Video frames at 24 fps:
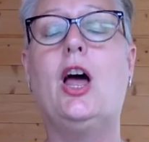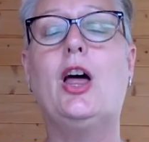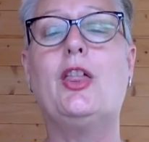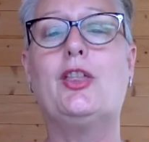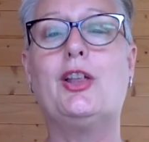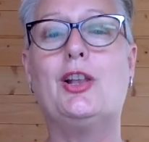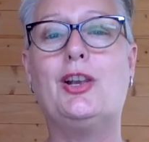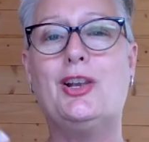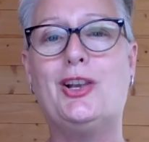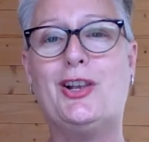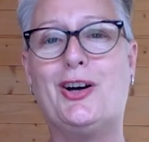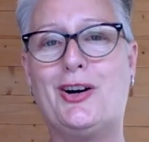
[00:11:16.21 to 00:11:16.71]

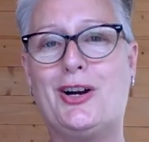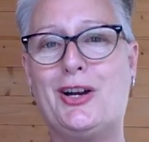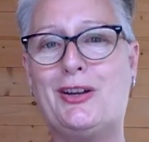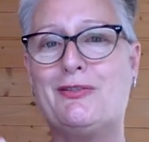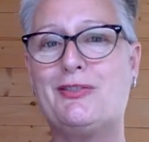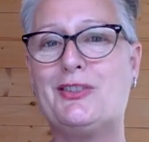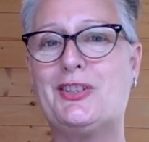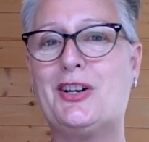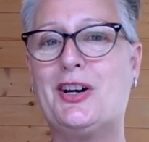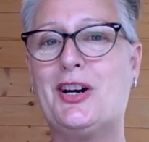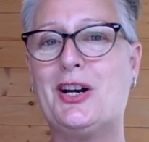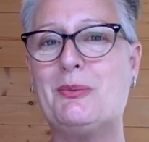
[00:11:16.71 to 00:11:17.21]
the
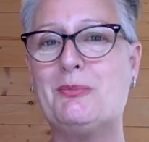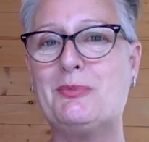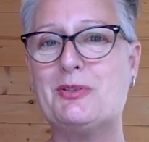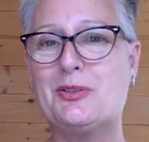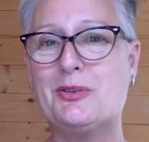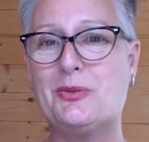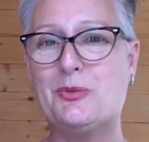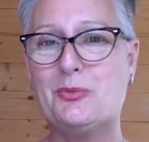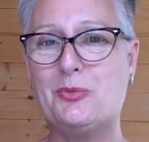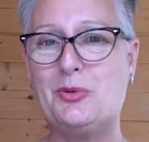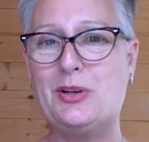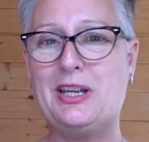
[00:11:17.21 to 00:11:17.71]
lifetimes
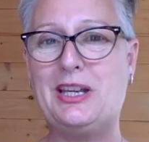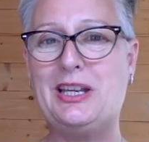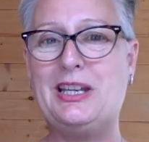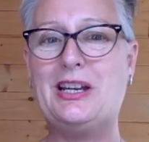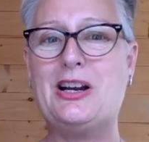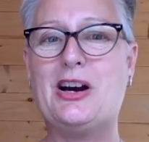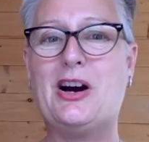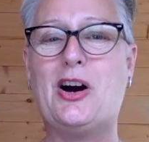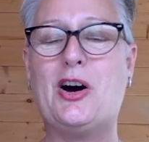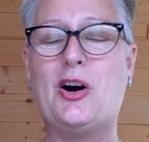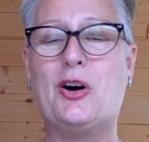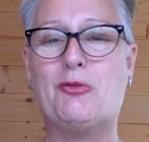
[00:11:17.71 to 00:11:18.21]
that
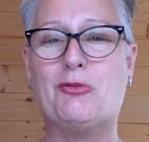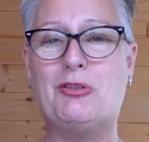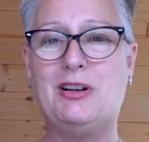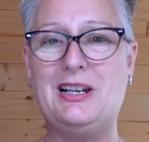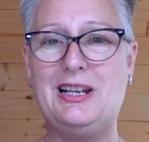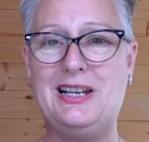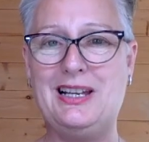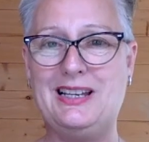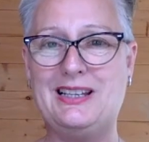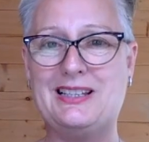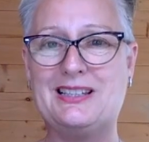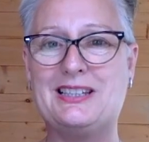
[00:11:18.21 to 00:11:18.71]
we are
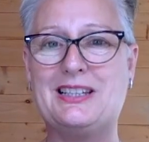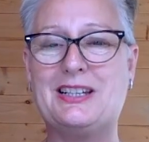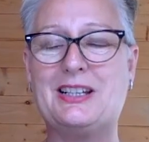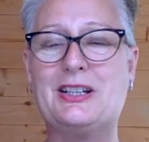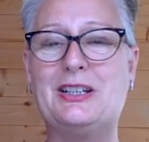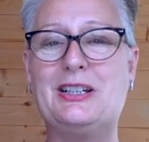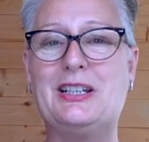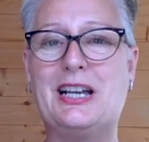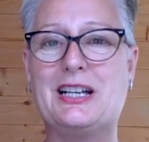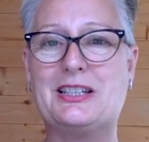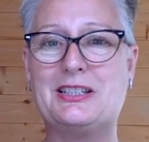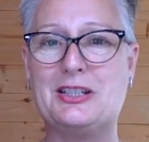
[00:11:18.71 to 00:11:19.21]
releasing
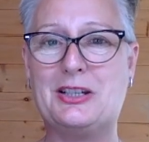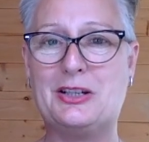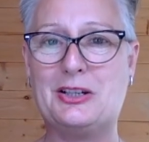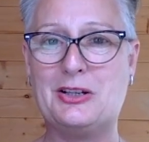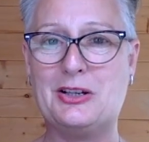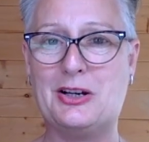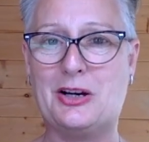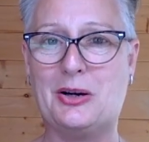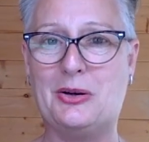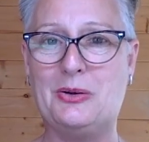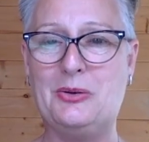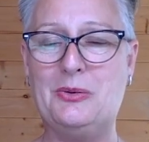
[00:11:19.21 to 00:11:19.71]
and letting
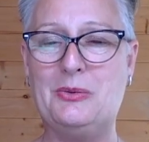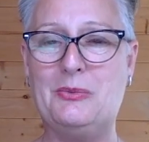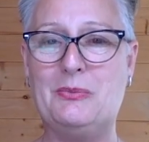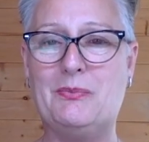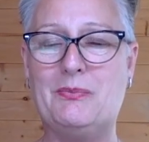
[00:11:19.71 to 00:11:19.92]
go,